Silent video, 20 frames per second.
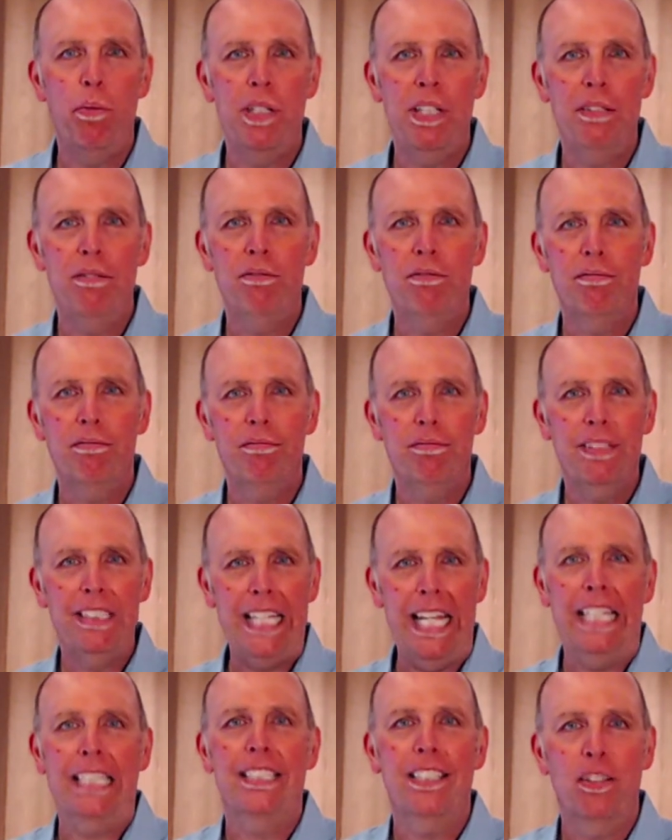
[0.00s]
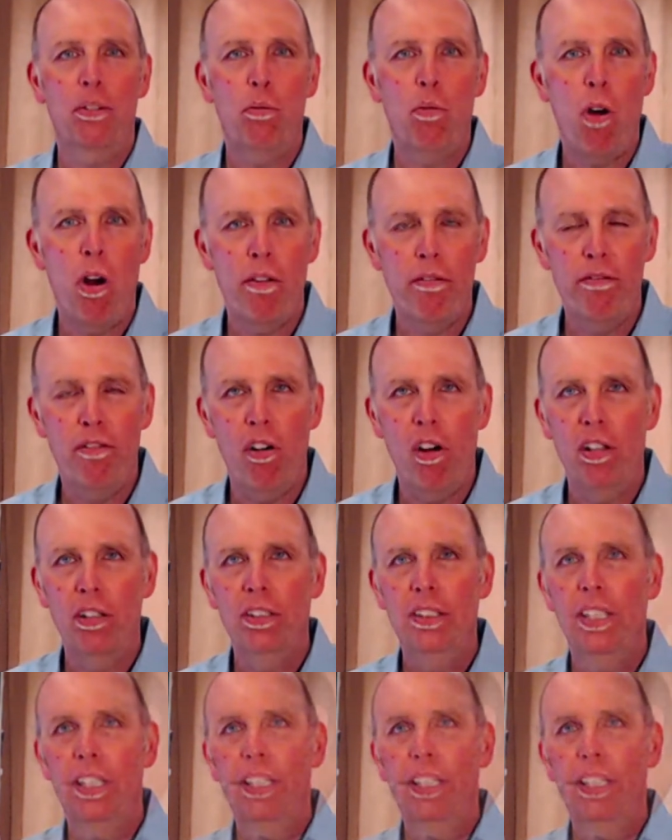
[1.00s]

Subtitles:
we get to the waterfall.